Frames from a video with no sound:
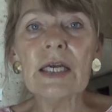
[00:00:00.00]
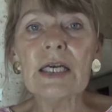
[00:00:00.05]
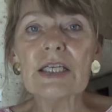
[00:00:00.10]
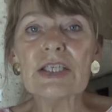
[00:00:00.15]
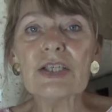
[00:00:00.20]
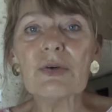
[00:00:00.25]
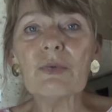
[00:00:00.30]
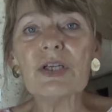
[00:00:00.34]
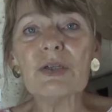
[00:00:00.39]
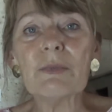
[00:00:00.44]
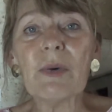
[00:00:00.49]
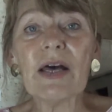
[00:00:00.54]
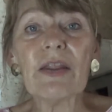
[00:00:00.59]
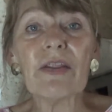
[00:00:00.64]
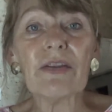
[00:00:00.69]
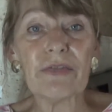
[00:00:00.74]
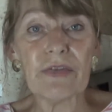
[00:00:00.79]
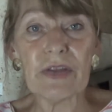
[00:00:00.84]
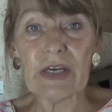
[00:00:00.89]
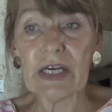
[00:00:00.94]
So what about
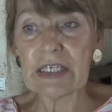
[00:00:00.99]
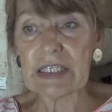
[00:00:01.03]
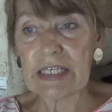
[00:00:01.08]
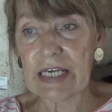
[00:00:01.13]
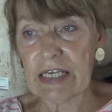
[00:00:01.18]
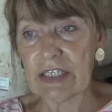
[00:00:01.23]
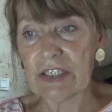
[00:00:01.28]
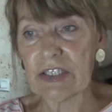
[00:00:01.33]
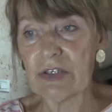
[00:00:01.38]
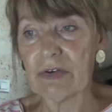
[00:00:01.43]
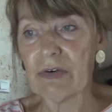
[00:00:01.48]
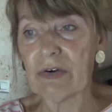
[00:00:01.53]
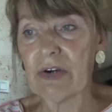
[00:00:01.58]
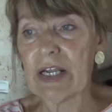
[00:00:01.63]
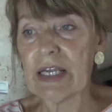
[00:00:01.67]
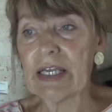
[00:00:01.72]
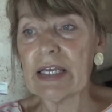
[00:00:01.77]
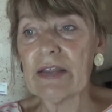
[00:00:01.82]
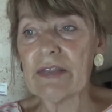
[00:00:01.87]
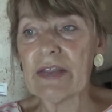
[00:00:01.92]
the third
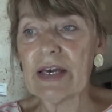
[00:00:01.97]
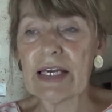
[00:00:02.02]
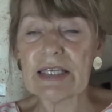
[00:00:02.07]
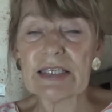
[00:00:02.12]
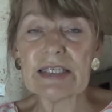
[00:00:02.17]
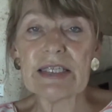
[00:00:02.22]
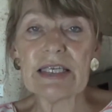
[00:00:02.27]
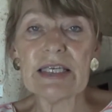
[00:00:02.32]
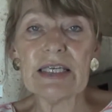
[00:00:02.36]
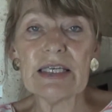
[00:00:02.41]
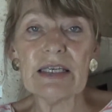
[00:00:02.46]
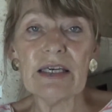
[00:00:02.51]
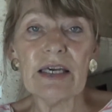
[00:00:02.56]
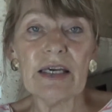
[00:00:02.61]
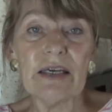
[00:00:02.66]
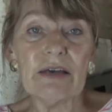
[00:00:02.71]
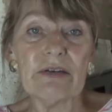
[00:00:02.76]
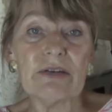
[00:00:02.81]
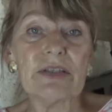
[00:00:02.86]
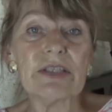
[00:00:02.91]
category? That's the
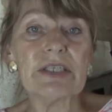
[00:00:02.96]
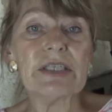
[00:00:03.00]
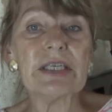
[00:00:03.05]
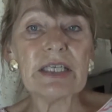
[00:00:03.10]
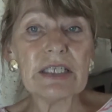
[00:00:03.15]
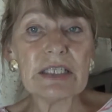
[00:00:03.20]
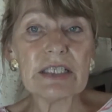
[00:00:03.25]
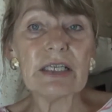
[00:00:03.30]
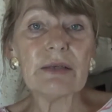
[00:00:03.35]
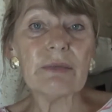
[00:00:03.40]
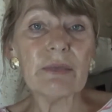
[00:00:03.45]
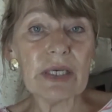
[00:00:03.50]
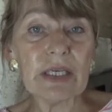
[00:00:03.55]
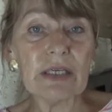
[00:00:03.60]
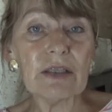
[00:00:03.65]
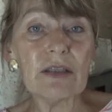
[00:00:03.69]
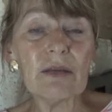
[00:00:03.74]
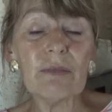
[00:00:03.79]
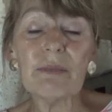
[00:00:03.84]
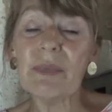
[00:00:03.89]
seated
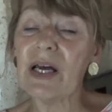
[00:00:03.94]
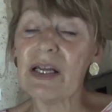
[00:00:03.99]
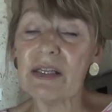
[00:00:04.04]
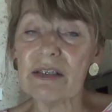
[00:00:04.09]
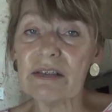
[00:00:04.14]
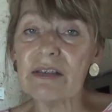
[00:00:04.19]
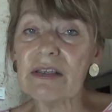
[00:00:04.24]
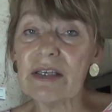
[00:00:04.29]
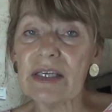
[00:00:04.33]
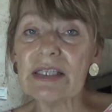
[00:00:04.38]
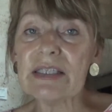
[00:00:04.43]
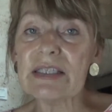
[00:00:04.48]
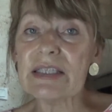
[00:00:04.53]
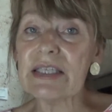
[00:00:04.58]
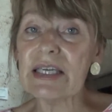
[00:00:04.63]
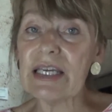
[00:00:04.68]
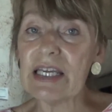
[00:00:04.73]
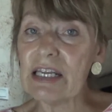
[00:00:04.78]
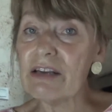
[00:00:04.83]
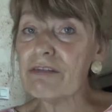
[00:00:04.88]
meal, but it's
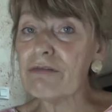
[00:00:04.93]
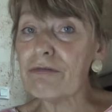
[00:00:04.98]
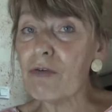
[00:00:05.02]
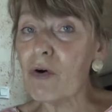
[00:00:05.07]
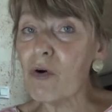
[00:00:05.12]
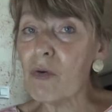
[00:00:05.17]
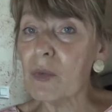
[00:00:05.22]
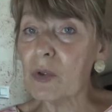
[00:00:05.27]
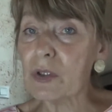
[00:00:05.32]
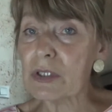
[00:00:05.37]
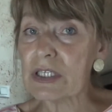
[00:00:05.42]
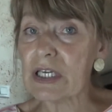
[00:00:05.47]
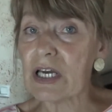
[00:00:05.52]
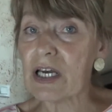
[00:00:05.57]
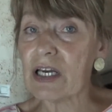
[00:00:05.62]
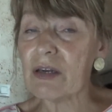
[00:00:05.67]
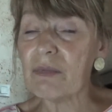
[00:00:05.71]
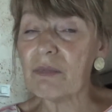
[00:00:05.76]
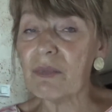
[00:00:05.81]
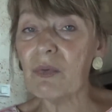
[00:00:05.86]
the informal
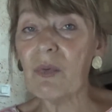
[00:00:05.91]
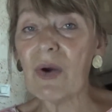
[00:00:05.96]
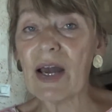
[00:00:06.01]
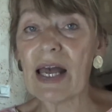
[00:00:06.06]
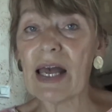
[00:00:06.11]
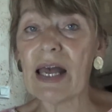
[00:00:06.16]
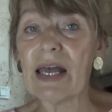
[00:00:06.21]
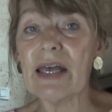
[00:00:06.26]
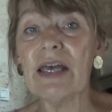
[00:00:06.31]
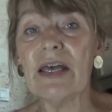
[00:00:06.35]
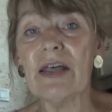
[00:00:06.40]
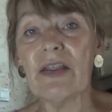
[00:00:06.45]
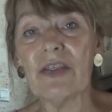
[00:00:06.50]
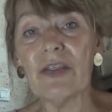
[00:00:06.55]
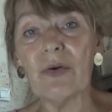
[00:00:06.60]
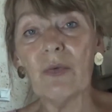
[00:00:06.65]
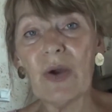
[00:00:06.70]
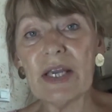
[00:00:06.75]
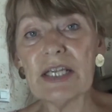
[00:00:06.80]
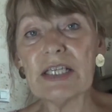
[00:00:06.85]
type where
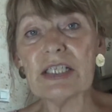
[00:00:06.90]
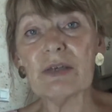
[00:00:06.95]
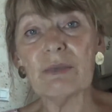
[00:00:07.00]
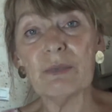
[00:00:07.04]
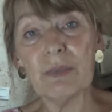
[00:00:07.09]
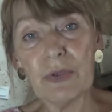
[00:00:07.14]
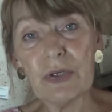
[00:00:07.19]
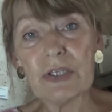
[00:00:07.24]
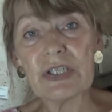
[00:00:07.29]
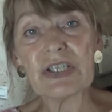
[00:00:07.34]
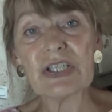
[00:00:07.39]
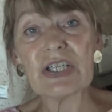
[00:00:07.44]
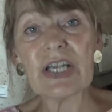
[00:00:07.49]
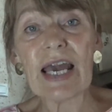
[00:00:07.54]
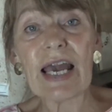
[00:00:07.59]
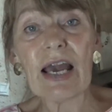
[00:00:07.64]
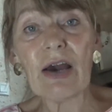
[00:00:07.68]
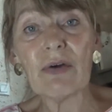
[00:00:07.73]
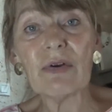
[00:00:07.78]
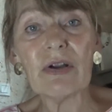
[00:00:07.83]
the waiter puts
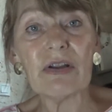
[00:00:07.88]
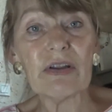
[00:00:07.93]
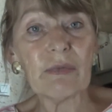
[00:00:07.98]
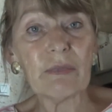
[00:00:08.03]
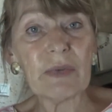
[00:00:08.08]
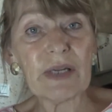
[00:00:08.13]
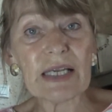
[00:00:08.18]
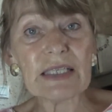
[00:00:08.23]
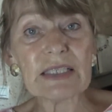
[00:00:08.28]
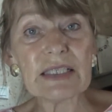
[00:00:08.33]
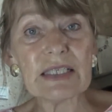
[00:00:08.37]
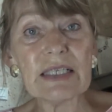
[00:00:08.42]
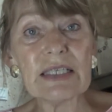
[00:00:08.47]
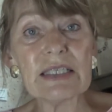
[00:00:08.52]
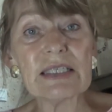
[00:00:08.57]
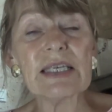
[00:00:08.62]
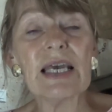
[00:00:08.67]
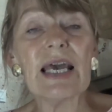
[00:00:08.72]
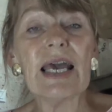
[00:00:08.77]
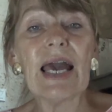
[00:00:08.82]
down the
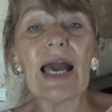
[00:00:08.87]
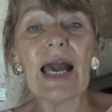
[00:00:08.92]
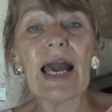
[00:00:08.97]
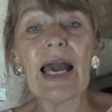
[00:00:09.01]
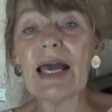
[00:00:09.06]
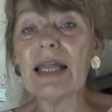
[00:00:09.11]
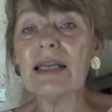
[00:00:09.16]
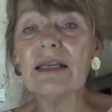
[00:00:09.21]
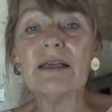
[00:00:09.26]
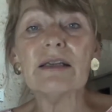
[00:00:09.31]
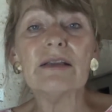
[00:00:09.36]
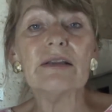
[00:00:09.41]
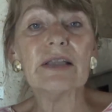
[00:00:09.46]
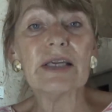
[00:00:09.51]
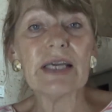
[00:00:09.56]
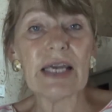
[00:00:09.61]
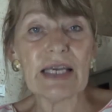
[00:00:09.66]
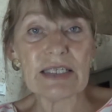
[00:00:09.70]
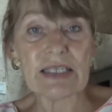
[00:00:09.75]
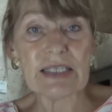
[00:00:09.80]
platters and the
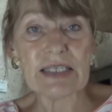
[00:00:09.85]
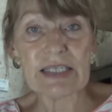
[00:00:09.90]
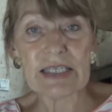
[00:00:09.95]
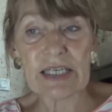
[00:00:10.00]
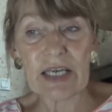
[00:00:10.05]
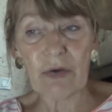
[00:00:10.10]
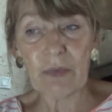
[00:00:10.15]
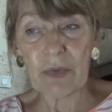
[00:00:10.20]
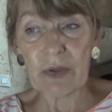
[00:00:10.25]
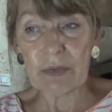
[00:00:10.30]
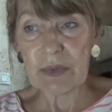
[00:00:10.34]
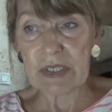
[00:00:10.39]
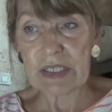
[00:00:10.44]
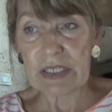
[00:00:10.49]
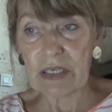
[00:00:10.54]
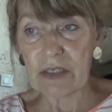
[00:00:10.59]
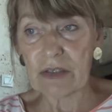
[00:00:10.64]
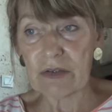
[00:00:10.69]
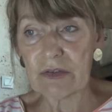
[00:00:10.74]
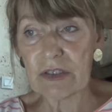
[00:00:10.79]
guests help
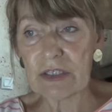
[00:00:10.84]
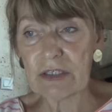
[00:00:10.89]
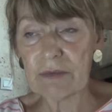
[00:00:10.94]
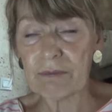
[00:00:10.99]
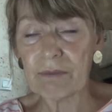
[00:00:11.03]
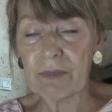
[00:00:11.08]
themselves.